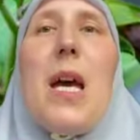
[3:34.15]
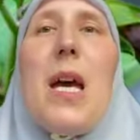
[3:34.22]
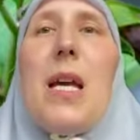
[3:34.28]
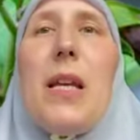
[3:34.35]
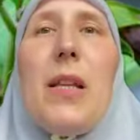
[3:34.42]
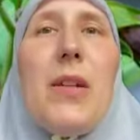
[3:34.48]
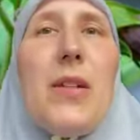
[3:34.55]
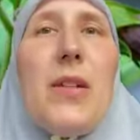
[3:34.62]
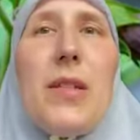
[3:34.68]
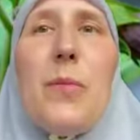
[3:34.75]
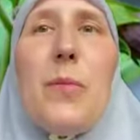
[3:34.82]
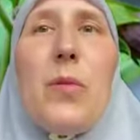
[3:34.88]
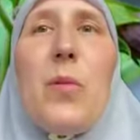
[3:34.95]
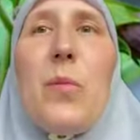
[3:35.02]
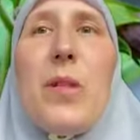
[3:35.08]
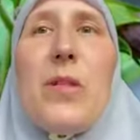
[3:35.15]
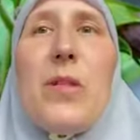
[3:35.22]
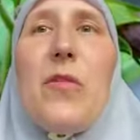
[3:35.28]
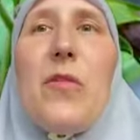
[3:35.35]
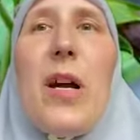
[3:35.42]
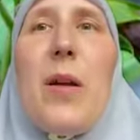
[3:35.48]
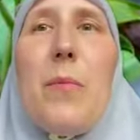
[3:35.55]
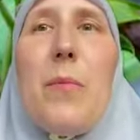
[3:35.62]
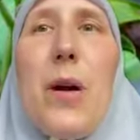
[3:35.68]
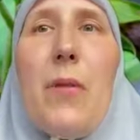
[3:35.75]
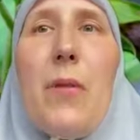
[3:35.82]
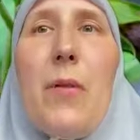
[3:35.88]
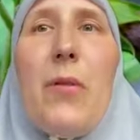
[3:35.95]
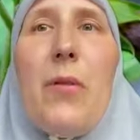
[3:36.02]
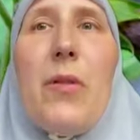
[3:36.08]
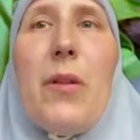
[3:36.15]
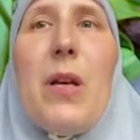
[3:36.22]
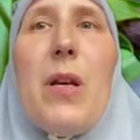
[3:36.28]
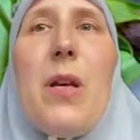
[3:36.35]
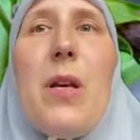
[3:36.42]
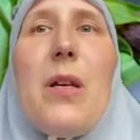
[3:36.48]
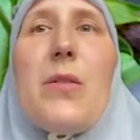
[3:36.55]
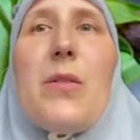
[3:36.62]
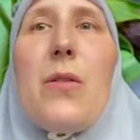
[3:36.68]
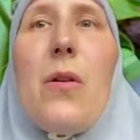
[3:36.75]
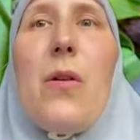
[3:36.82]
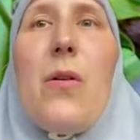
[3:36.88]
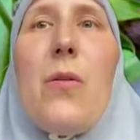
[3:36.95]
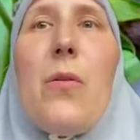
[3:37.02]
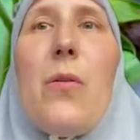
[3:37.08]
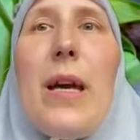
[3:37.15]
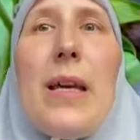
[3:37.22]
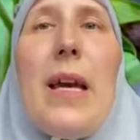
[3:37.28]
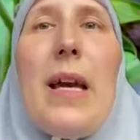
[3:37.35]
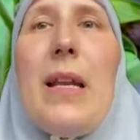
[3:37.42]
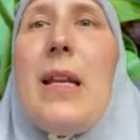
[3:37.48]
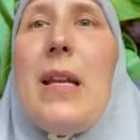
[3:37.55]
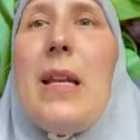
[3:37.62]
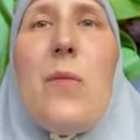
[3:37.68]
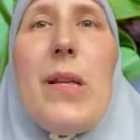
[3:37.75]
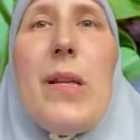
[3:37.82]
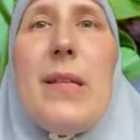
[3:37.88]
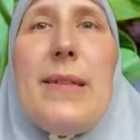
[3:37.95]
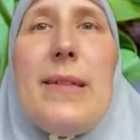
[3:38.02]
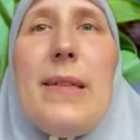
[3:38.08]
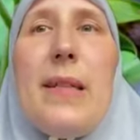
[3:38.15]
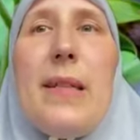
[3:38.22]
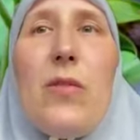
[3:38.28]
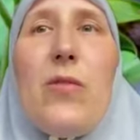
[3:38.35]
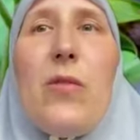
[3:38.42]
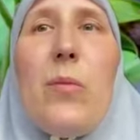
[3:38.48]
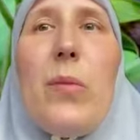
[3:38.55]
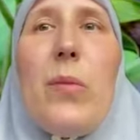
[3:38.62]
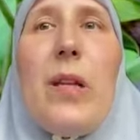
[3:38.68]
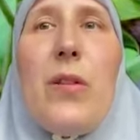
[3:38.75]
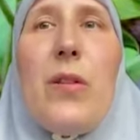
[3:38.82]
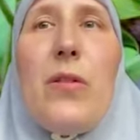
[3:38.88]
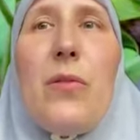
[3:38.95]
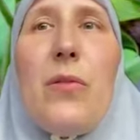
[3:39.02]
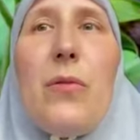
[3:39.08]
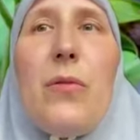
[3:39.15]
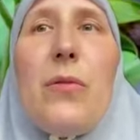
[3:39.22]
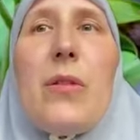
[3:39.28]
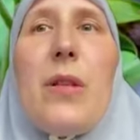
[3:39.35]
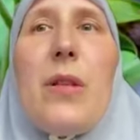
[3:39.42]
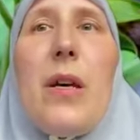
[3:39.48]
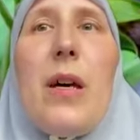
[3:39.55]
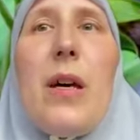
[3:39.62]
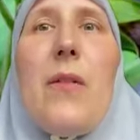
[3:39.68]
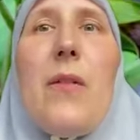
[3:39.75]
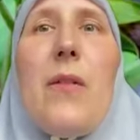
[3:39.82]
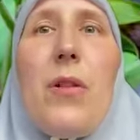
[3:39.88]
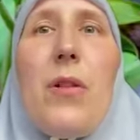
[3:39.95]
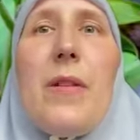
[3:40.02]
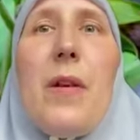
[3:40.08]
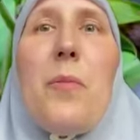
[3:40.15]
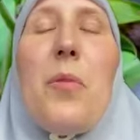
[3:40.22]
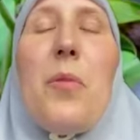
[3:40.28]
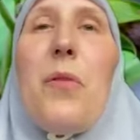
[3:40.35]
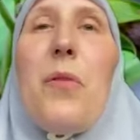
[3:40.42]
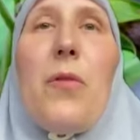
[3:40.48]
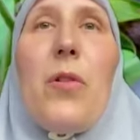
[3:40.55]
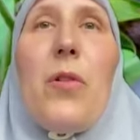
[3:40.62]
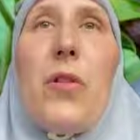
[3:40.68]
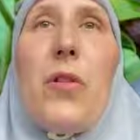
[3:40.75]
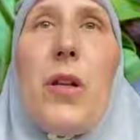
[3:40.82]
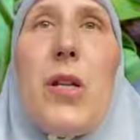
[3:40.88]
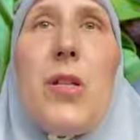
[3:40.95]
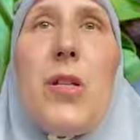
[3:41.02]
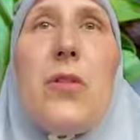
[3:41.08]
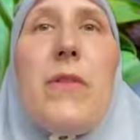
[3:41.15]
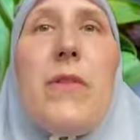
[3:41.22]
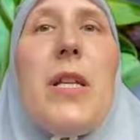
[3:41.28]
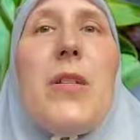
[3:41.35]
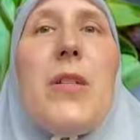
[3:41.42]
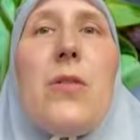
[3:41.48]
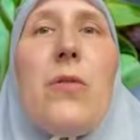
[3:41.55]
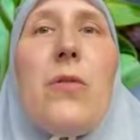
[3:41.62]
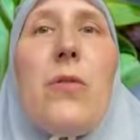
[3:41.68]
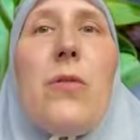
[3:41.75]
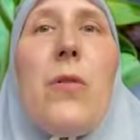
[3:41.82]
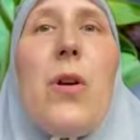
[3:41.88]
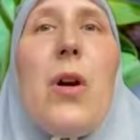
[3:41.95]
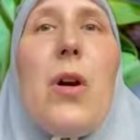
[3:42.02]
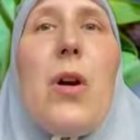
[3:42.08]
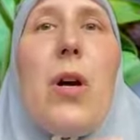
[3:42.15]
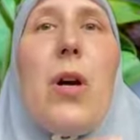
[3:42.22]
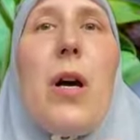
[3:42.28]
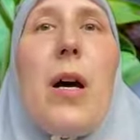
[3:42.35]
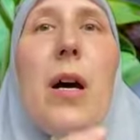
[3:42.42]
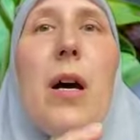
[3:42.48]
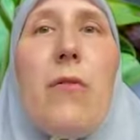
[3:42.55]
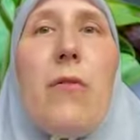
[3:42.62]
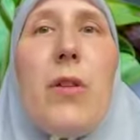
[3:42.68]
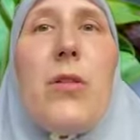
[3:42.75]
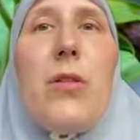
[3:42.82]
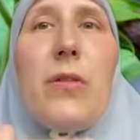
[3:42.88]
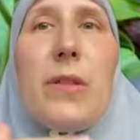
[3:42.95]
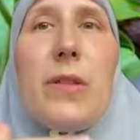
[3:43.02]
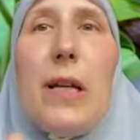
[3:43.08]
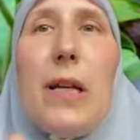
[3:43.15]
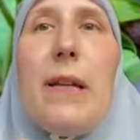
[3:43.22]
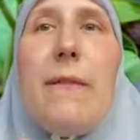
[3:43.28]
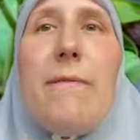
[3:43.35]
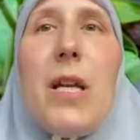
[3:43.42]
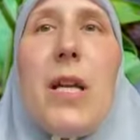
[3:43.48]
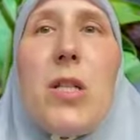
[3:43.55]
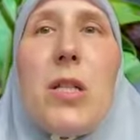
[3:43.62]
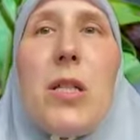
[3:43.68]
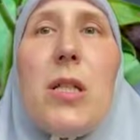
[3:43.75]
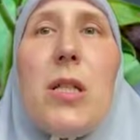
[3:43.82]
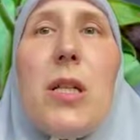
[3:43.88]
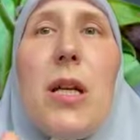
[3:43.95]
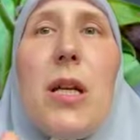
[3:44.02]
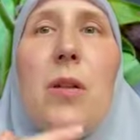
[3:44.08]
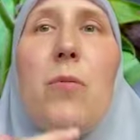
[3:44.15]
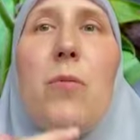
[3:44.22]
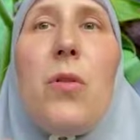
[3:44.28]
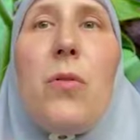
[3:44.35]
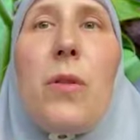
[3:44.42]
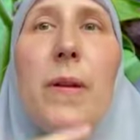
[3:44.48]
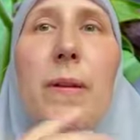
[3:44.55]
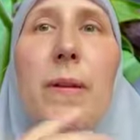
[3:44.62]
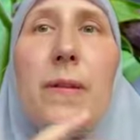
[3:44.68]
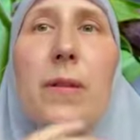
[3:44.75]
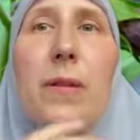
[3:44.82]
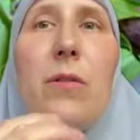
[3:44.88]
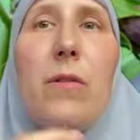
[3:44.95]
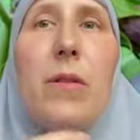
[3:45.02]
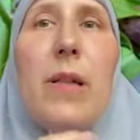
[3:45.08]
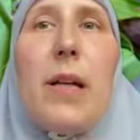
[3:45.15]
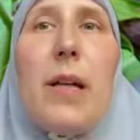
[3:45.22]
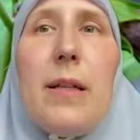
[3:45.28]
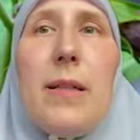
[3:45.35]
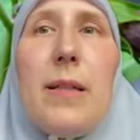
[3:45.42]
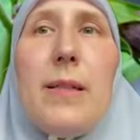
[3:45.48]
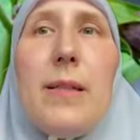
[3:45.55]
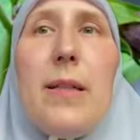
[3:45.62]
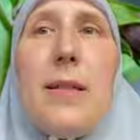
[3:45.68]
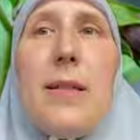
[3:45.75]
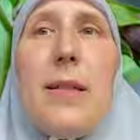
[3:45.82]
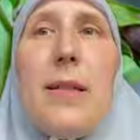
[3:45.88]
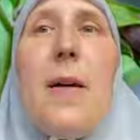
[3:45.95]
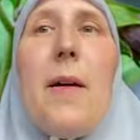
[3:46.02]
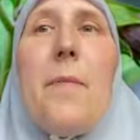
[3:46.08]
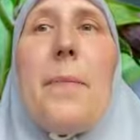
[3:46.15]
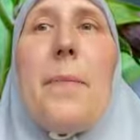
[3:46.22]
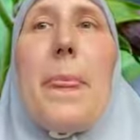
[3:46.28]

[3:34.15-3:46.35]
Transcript: Another symptom is dry mouth. So again, in medicine, atropine is used, for example, before surgeries to reduce salivation and mucus during anesthesia.